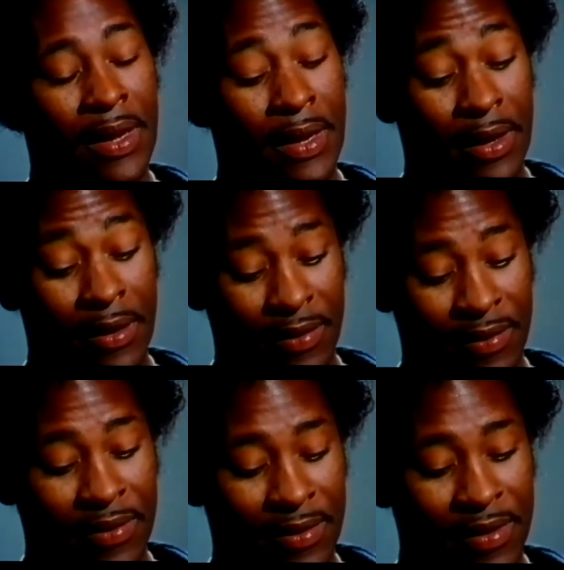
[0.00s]
Yeah.
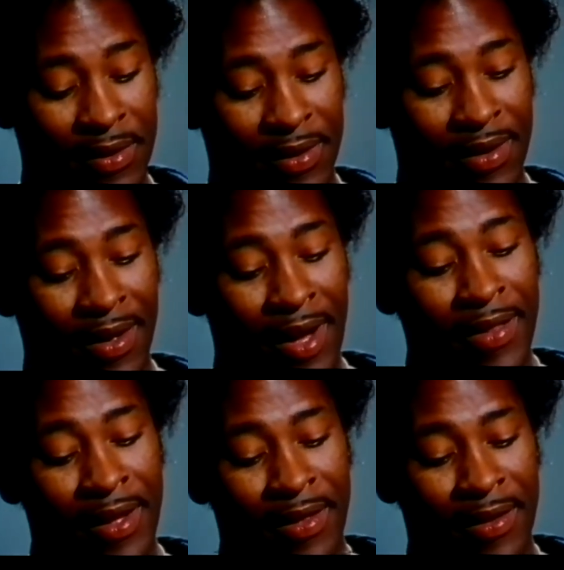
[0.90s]

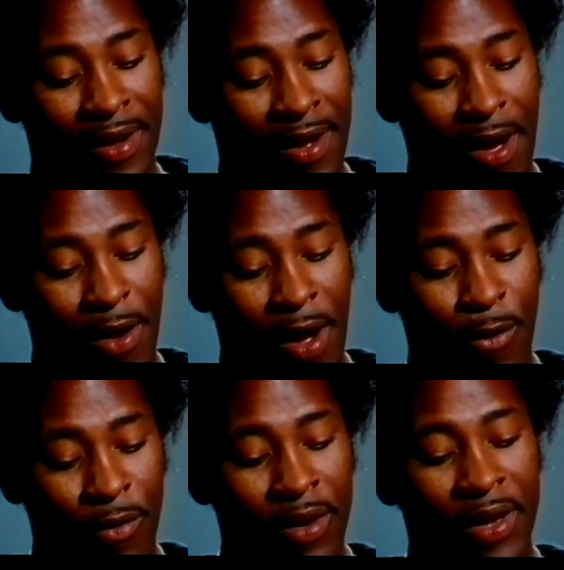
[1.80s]
I
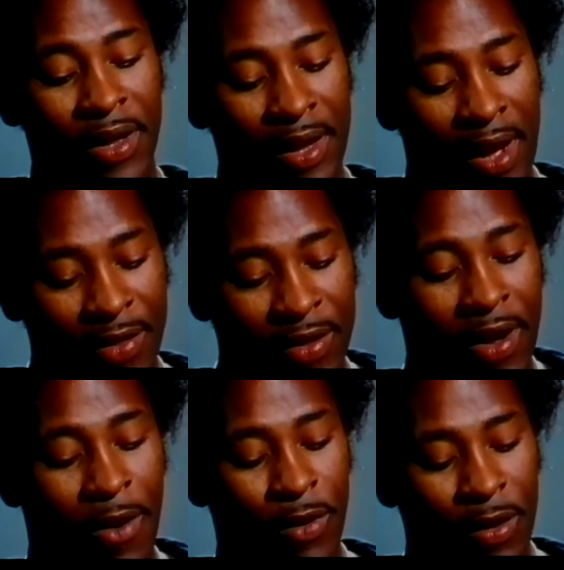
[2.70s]
really
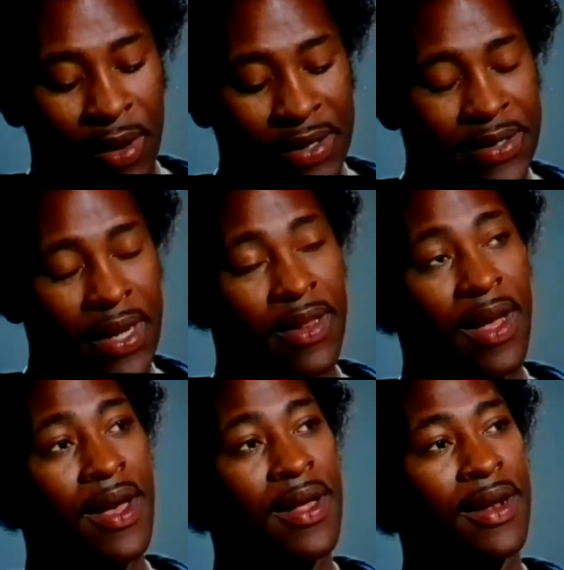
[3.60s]
want to say
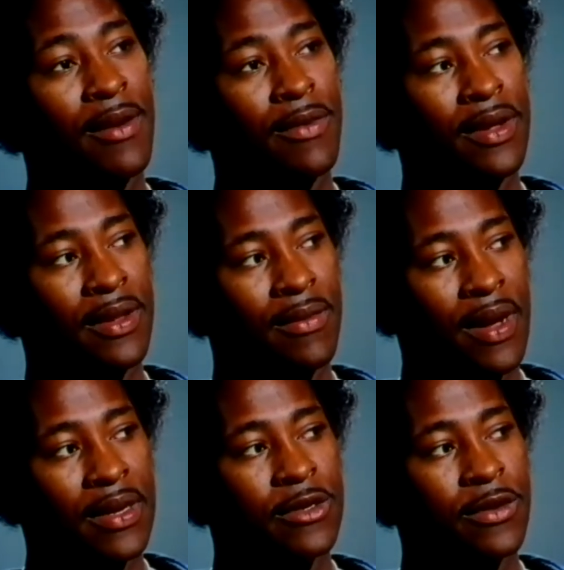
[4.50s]
that, and I really
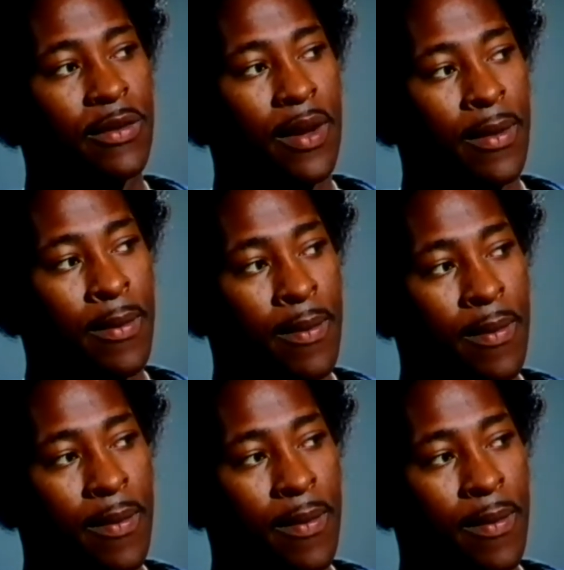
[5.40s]
want to,